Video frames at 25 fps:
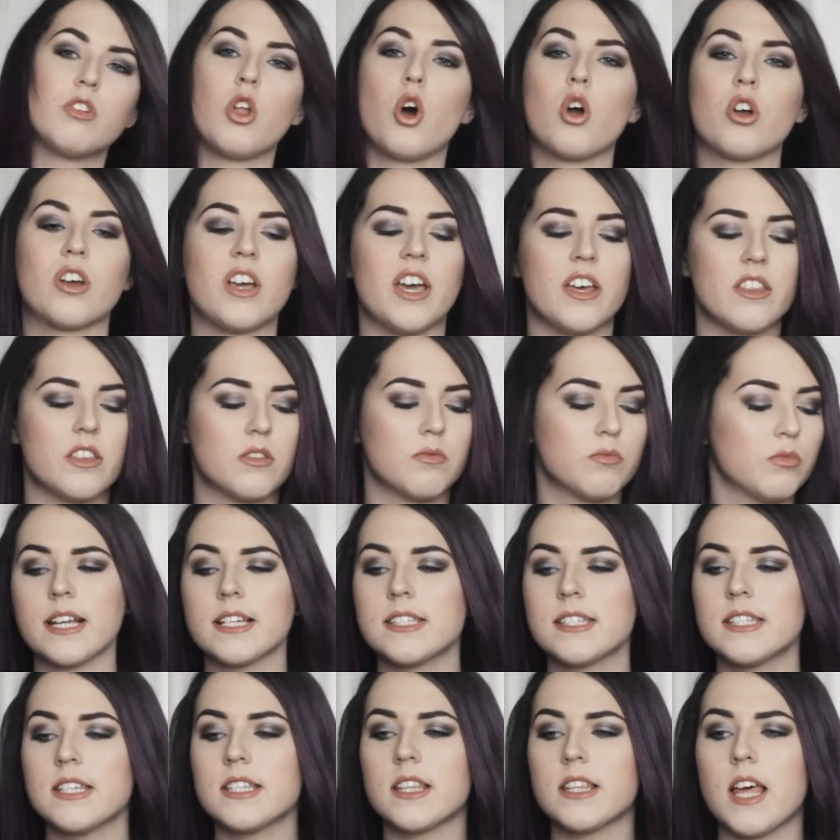not get them.
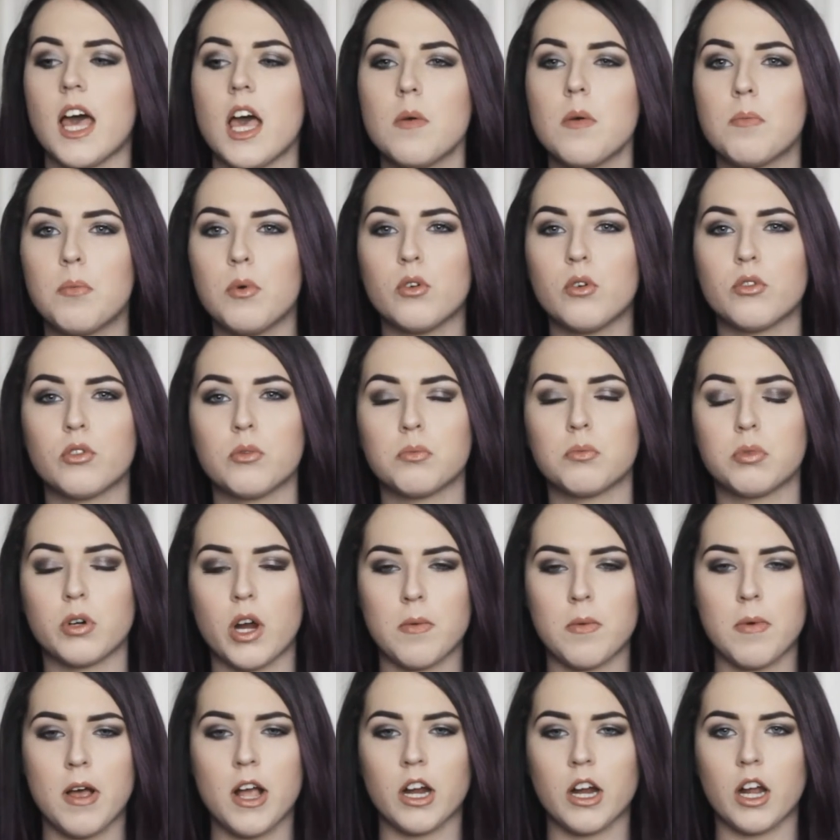Next thing that I bought from
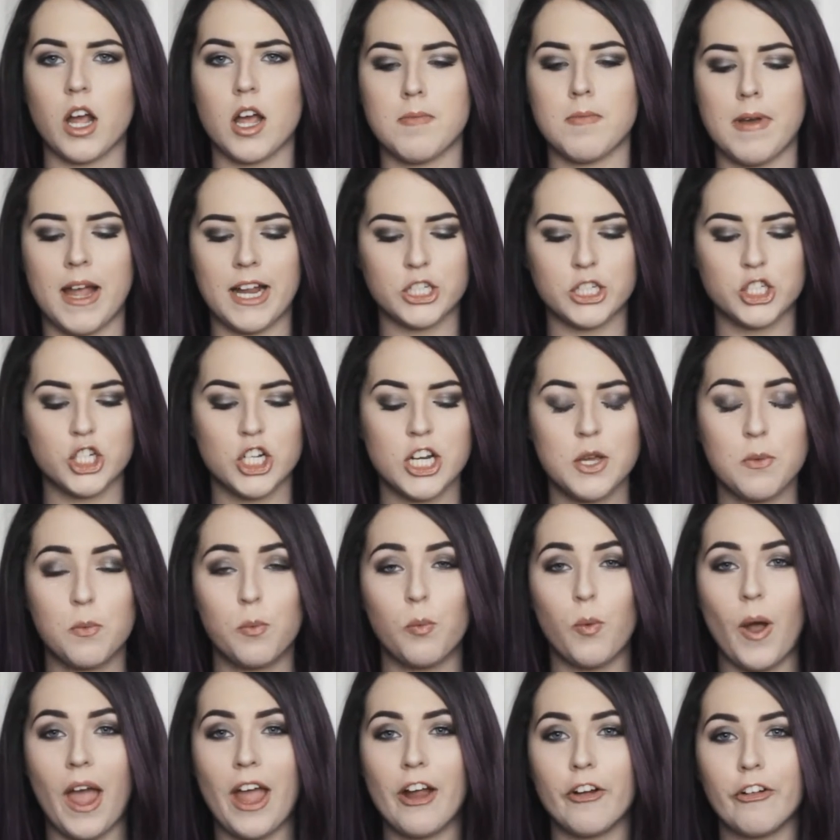Primark I'm actually
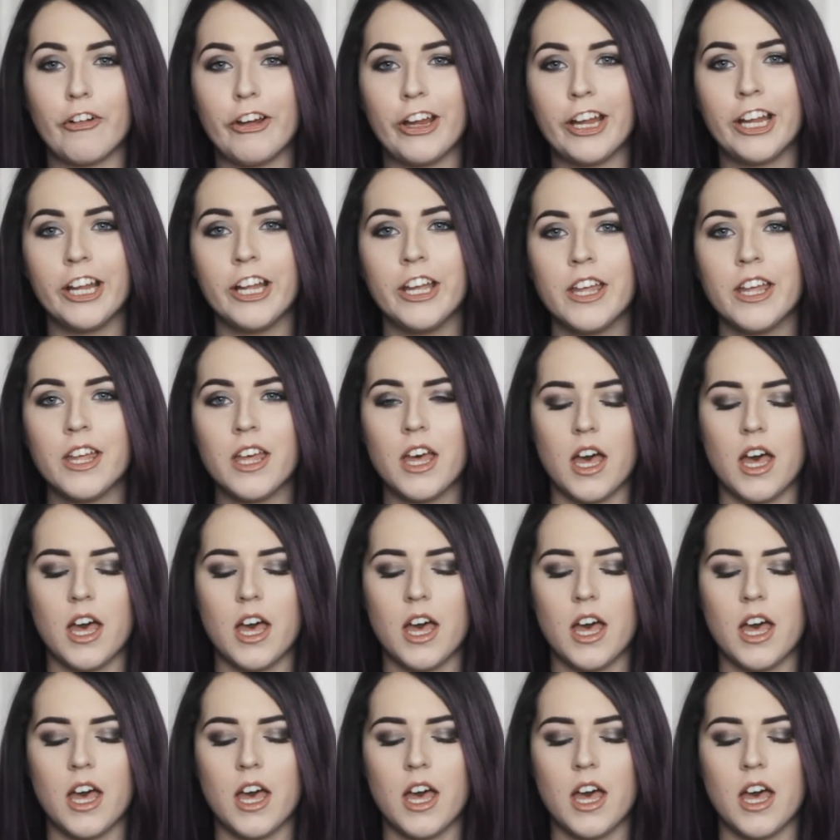wearing